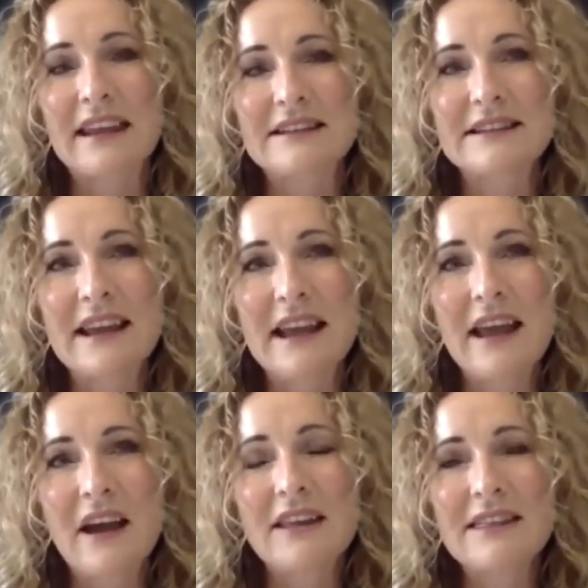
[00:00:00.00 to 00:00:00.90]
And
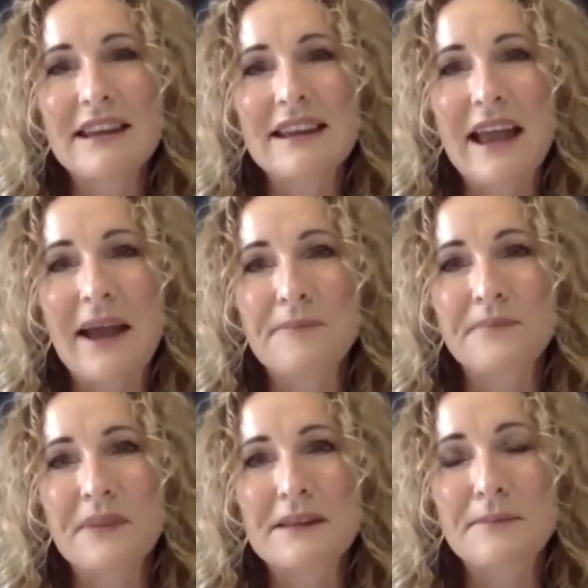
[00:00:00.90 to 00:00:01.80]
I think
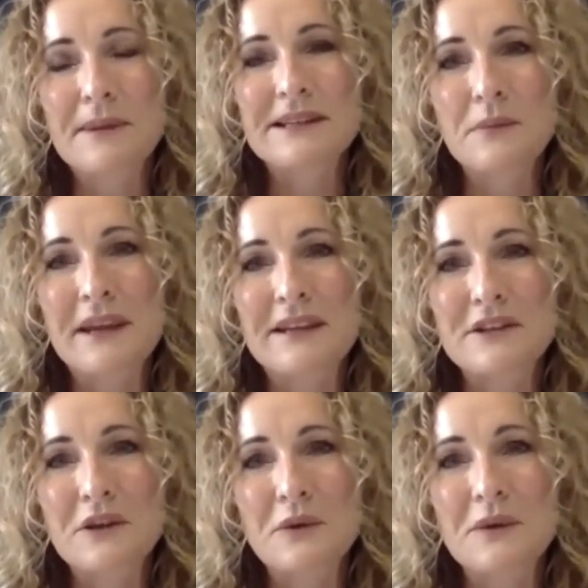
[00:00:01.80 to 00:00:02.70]
the best we
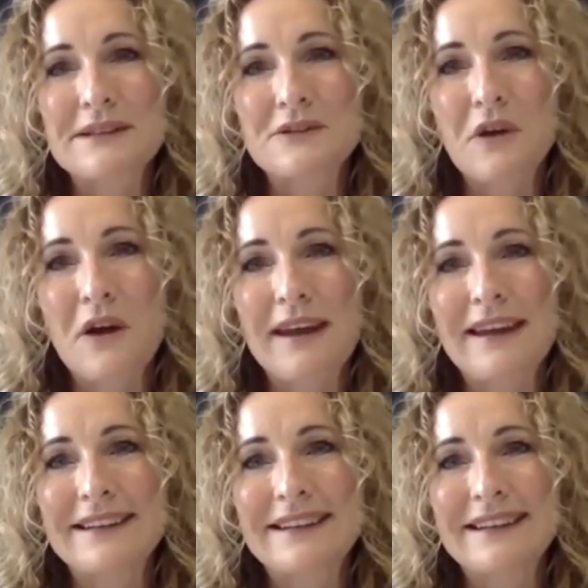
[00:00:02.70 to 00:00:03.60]
can do is
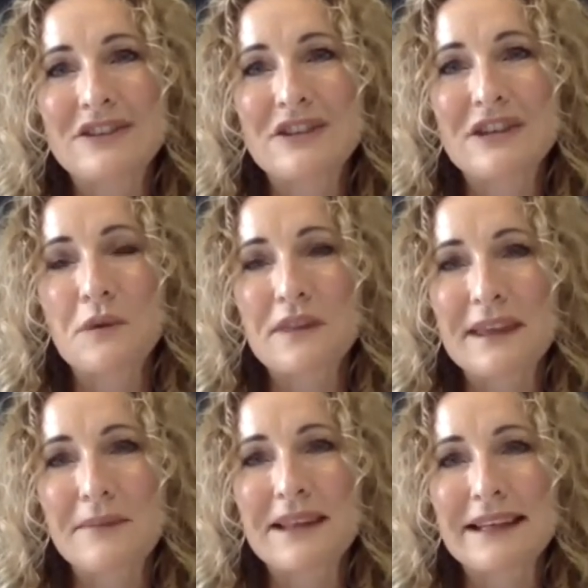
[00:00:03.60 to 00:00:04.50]
try and share
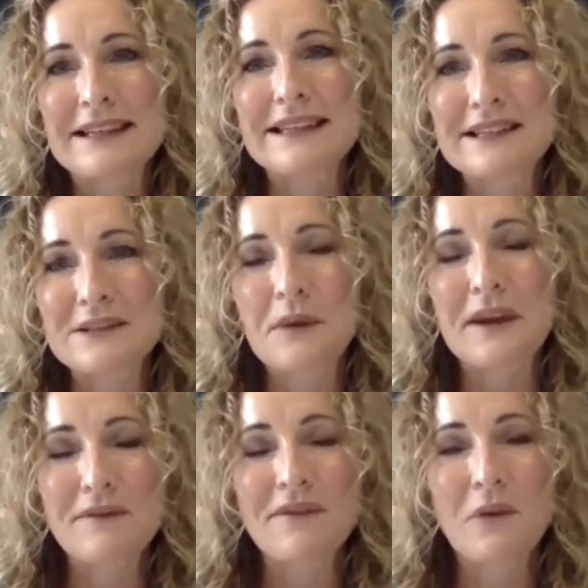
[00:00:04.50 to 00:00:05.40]
with them the lessons
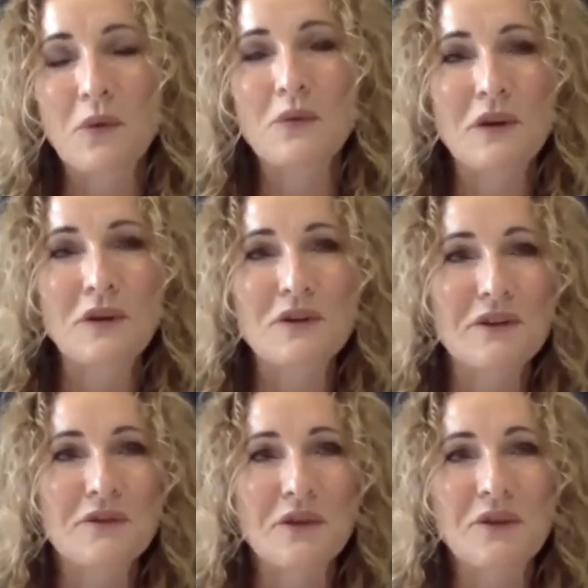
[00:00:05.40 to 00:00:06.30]
we've all
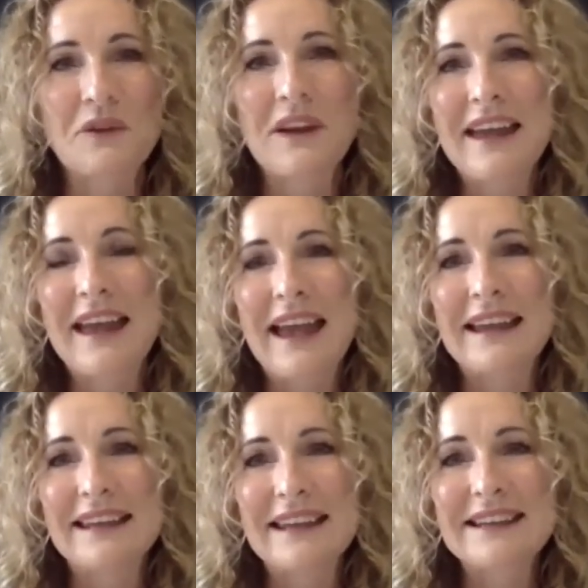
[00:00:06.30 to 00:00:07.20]
learnt through
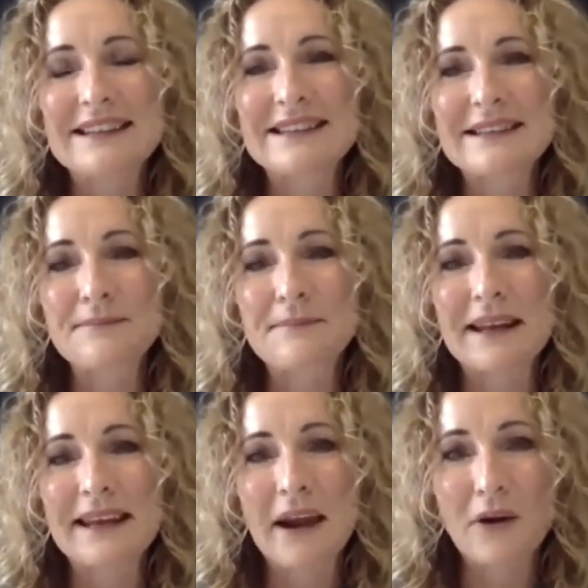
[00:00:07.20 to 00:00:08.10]
years,
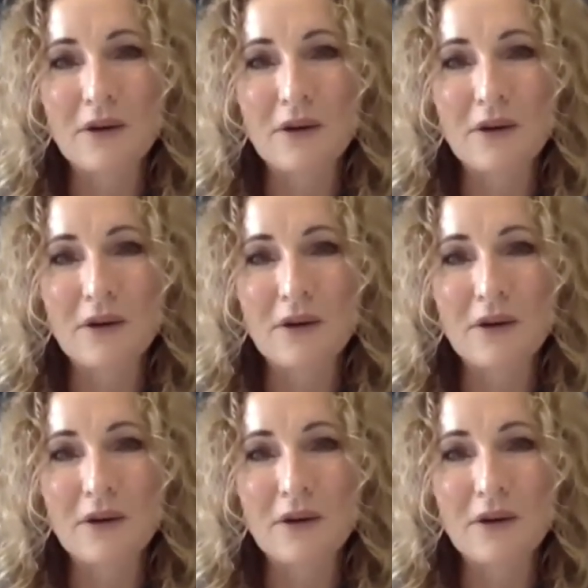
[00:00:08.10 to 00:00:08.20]
but